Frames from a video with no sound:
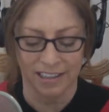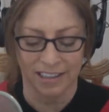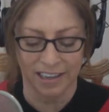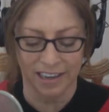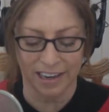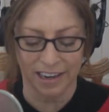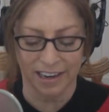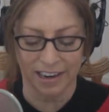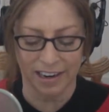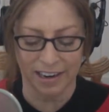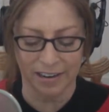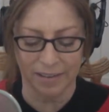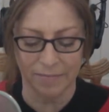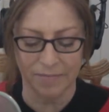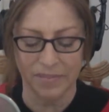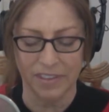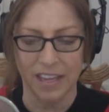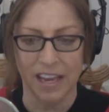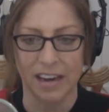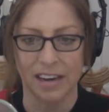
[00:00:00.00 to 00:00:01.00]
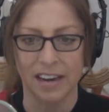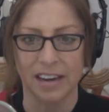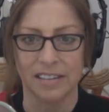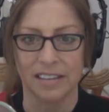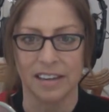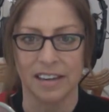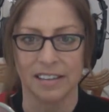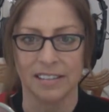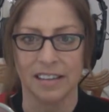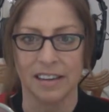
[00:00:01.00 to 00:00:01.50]

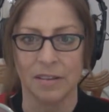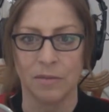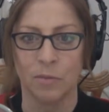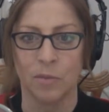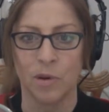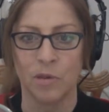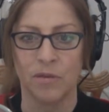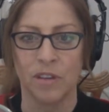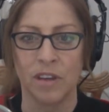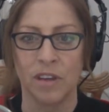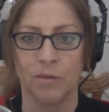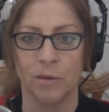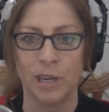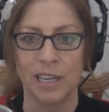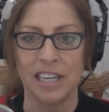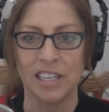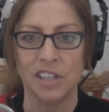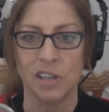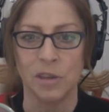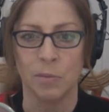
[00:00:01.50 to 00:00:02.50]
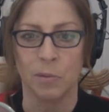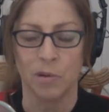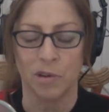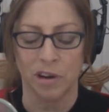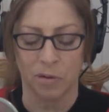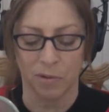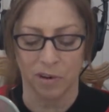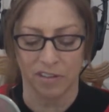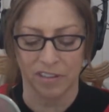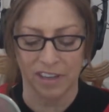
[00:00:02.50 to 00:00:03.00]
If we get to the
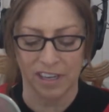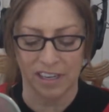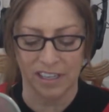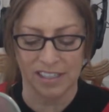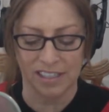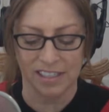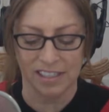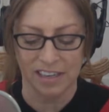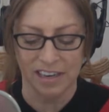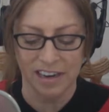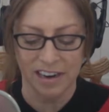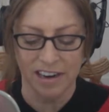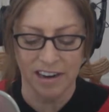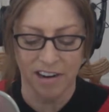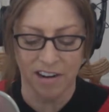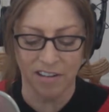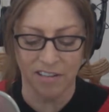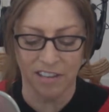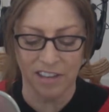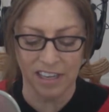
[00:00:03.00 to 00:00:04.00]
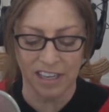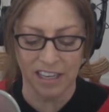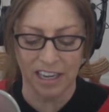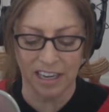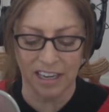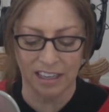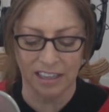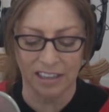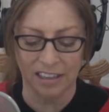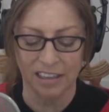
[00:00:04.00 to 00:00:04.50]
point where things are
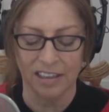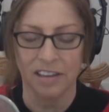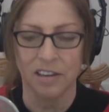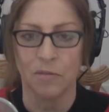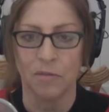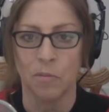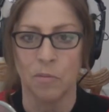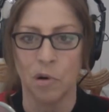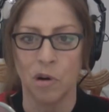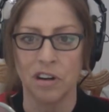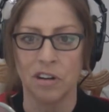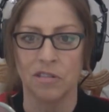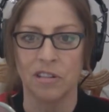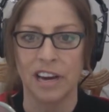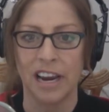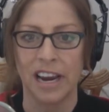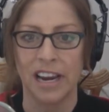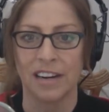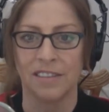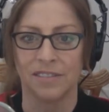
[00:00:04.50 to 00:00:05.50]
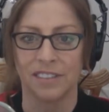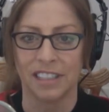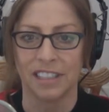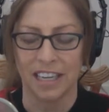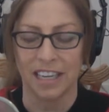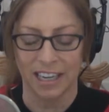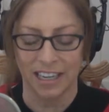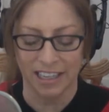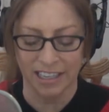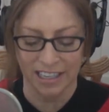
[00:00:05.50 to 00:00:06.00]
thinking more
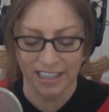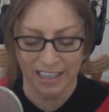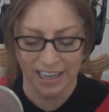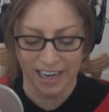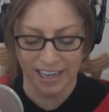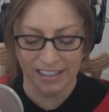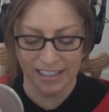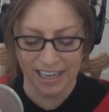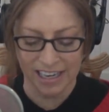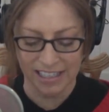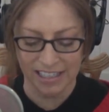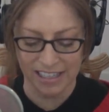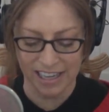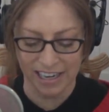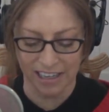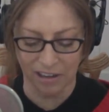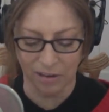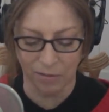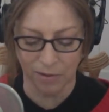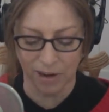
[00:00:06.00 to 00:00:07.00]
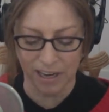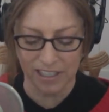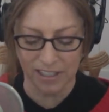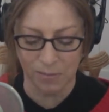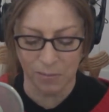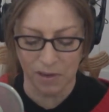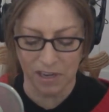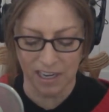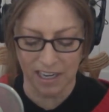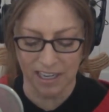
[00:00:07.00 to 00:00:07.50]
creatively and less like a
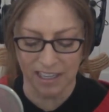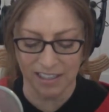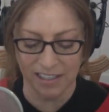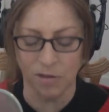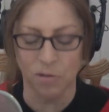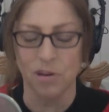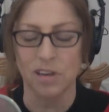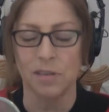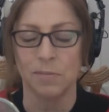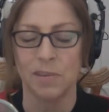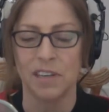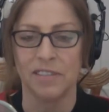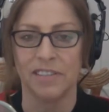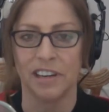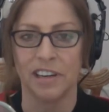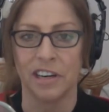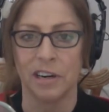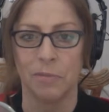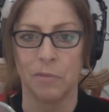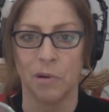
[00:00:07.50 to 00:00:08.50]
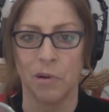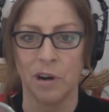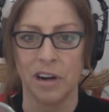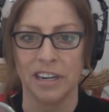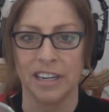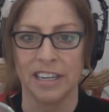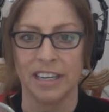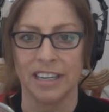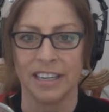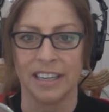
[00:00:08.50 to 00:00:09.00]
recipe, it's going to be very
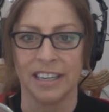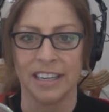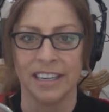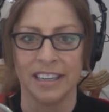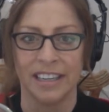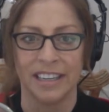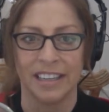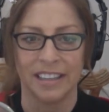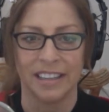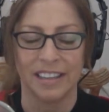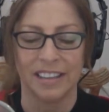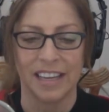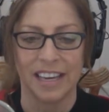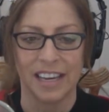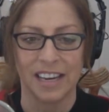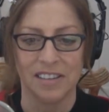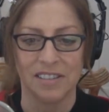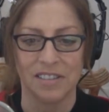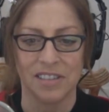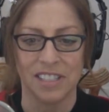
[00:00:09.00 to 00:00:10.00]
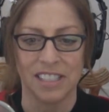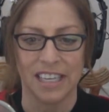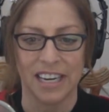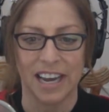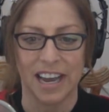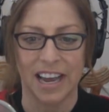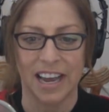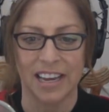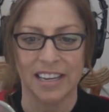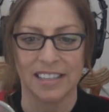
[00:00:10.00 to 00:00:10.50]
important that they
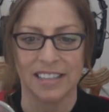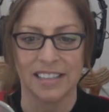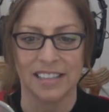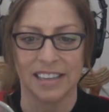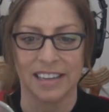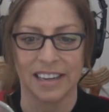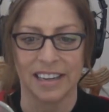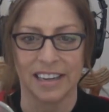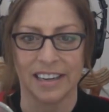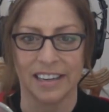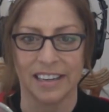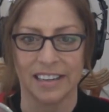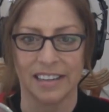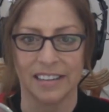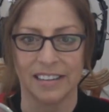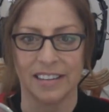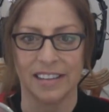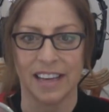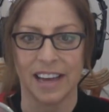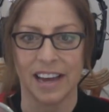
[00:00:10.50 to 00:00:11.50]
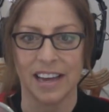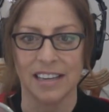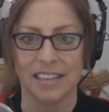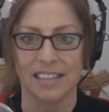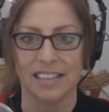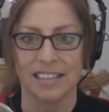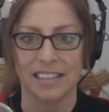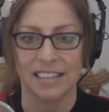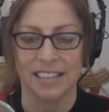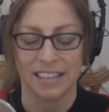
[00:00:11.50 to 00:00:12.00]
understand
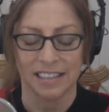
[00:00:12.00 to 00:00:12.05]
that